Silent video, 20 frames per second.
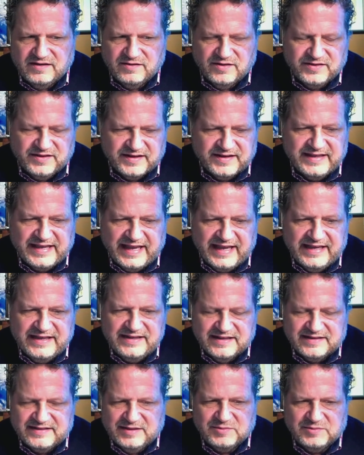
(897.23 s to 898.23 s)
gain
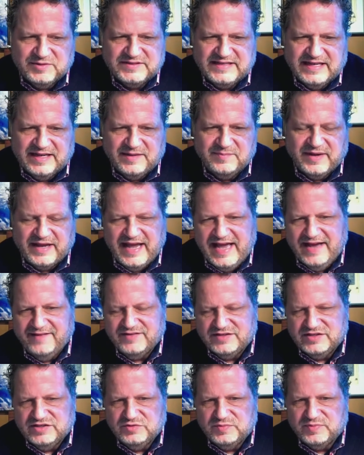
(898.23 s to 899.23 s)
that they would get by having
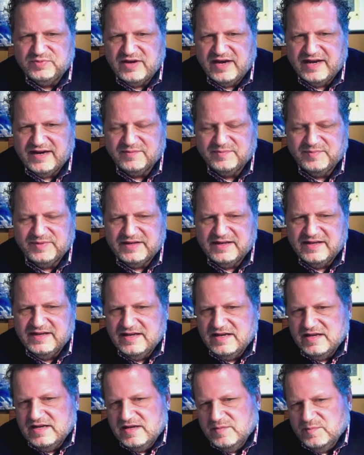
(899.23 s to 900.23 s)
the new product. But
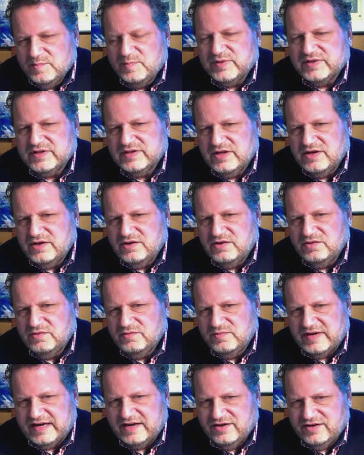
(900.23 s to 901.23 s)
below
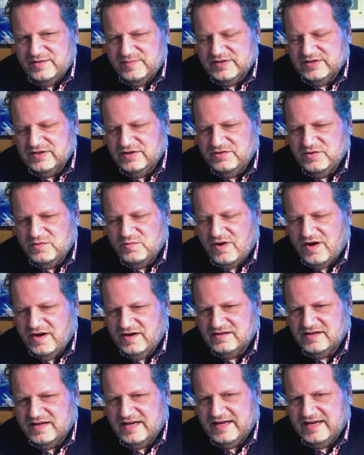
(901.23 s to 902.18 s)
the waterline